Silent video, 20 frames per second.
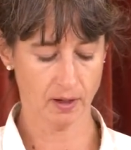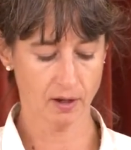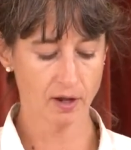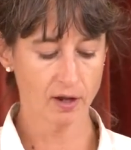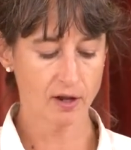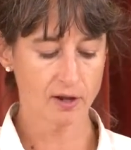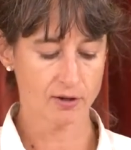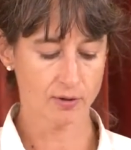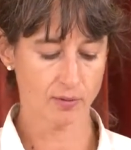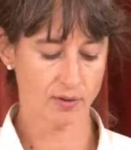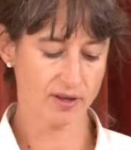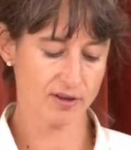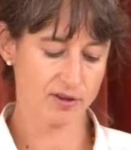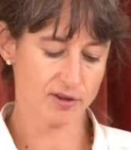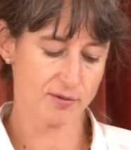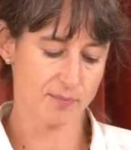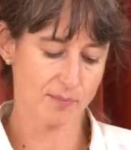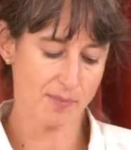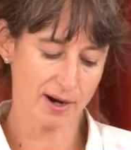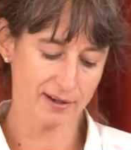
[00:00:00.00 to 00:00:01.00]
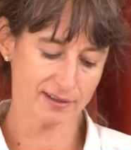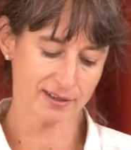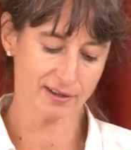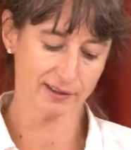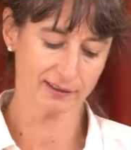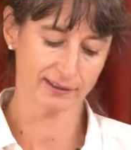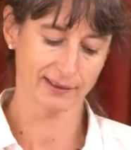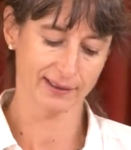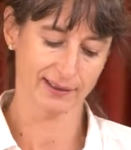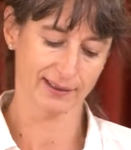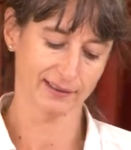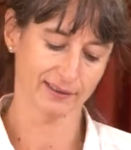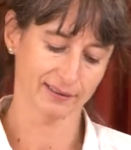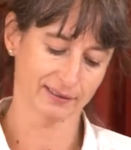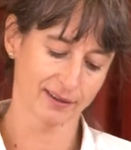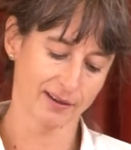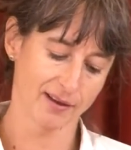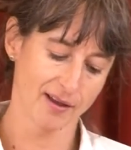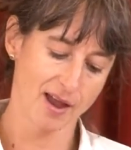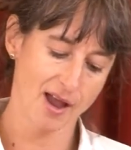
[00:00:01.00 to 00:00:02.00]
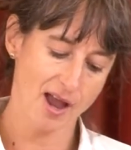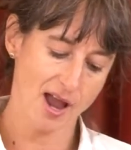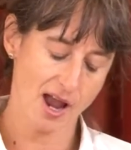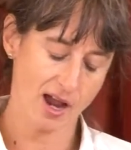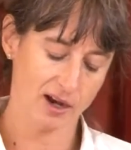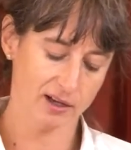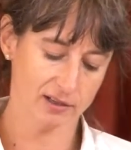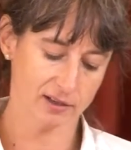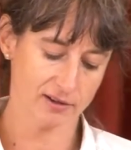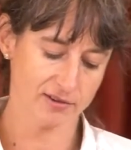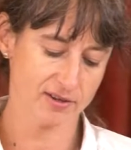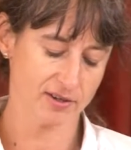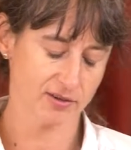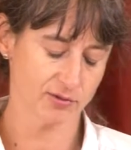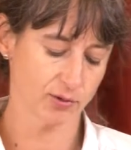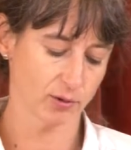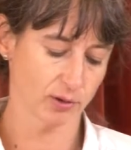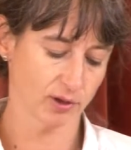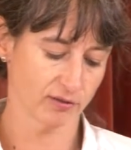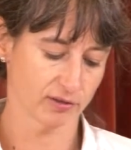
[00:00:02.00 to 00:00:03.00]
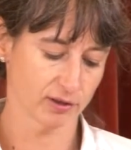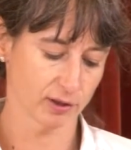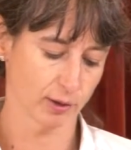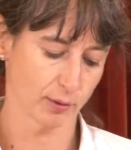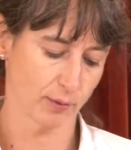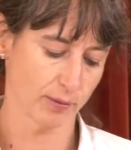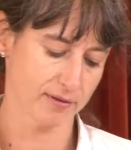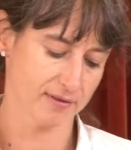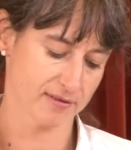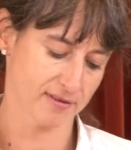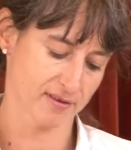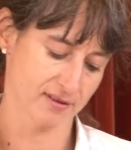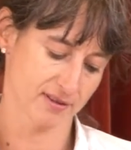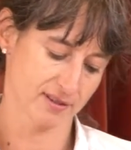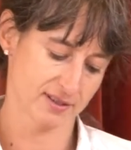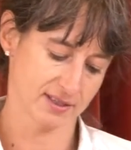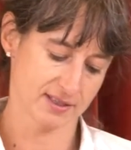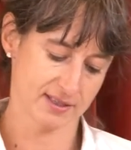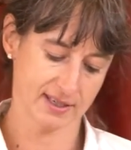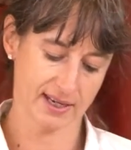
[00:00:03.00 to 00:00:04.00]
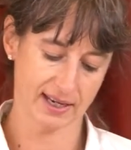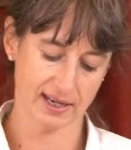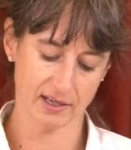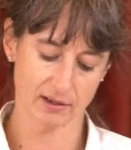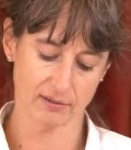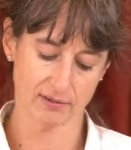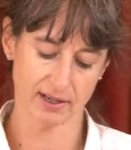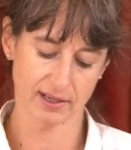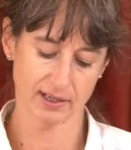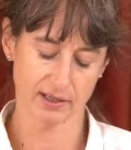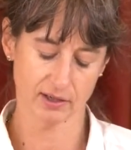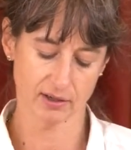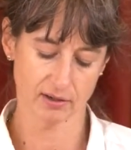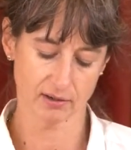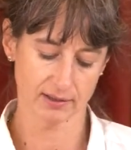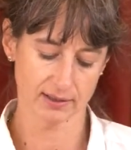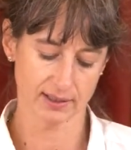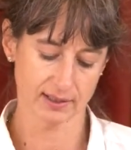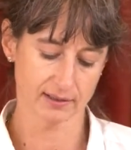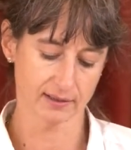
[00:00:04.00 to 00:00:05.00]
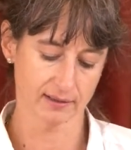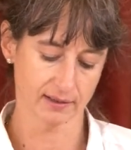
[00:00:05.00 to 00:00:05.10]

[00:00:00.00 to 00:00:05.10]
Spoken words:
So thus, my title is A Closet Full of Clothes, Tailoring Your Legal